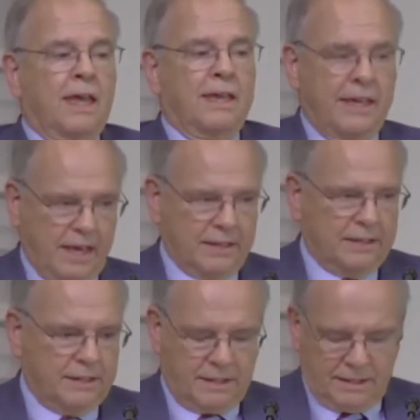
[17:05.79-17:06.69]

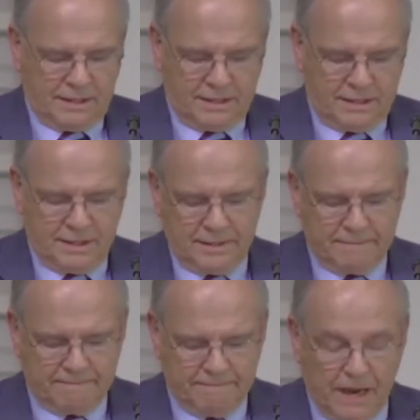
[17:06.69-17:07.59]
Yes,
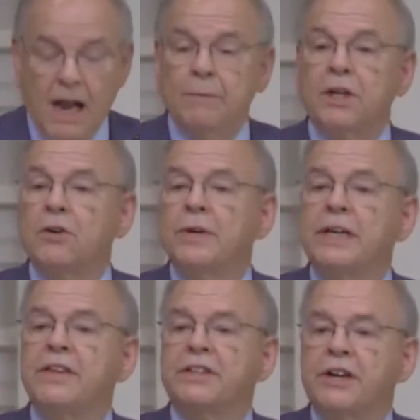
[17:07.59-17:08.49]
I would agree
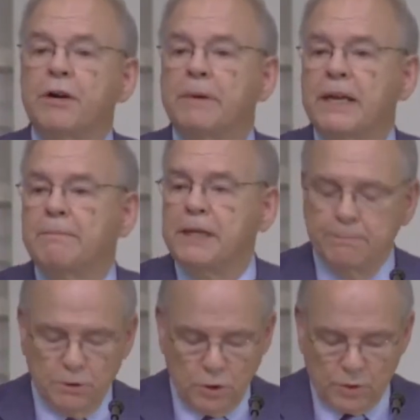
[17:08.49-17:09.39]
that there are many
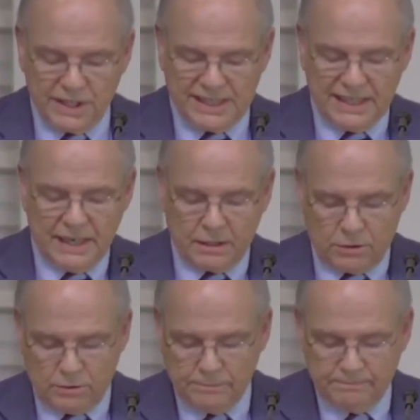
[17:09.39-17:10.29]
people who are
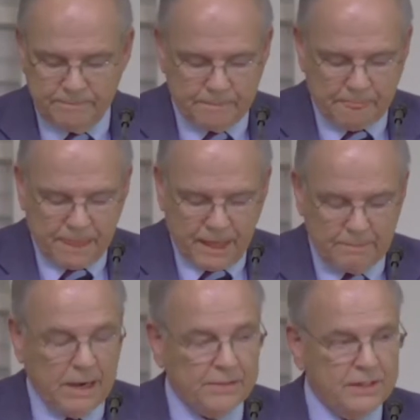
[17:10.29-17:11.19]
cynical
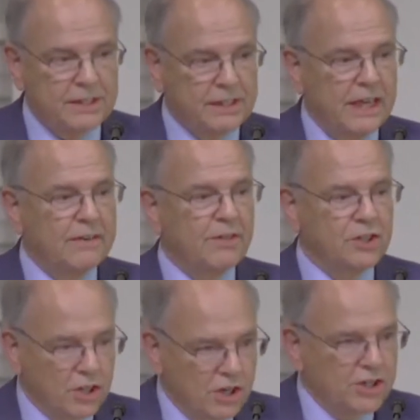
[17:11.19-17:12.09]
about the state of the
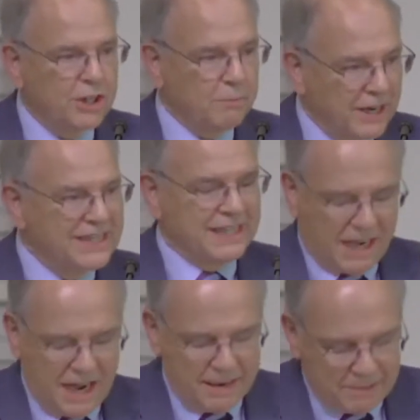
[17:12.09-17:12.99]
church at the present
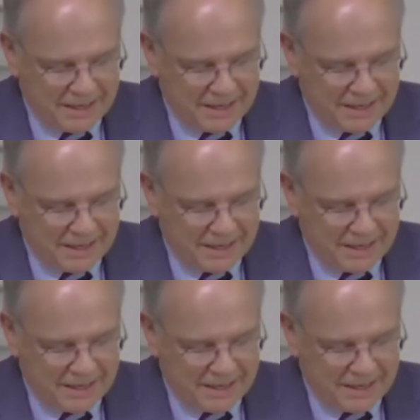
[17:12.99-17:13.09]
time.